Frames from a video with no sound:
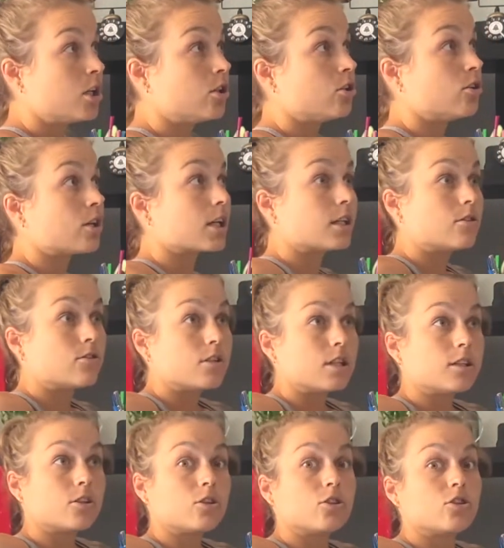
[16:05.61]
You can do
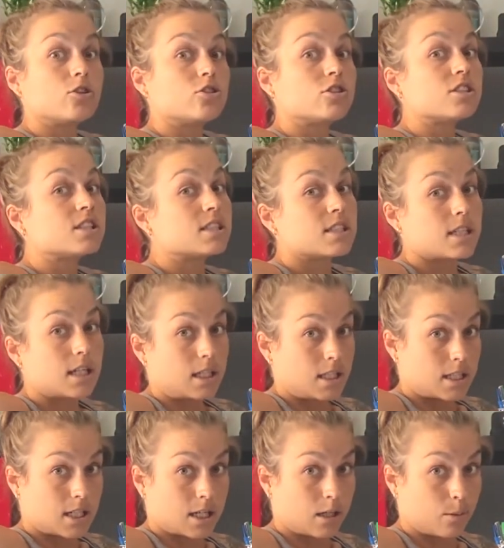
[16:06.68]
it a good 10
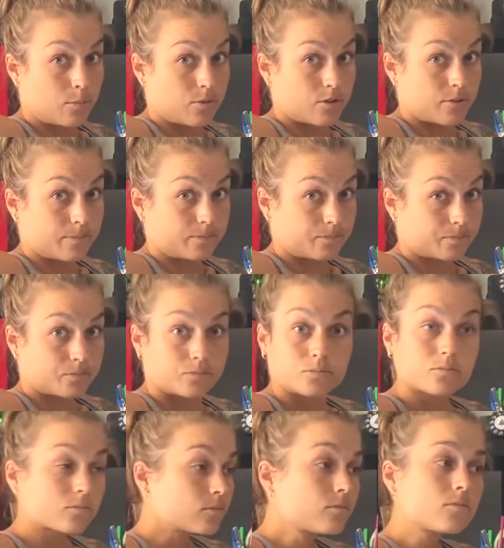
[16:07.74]
times.
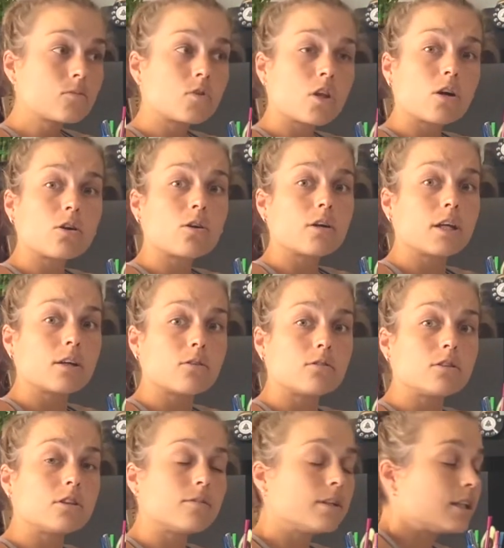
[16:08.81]
Now going
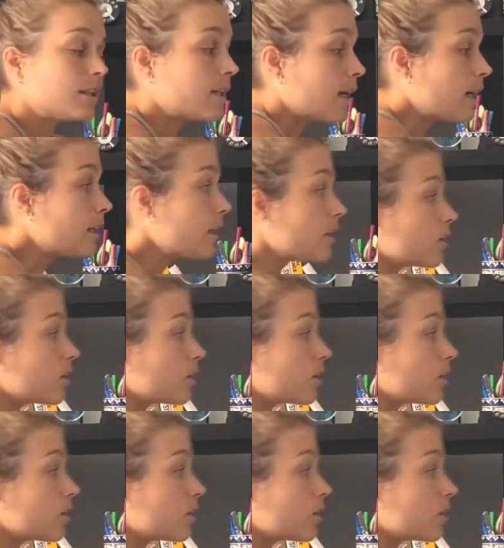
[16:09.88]
all the way down,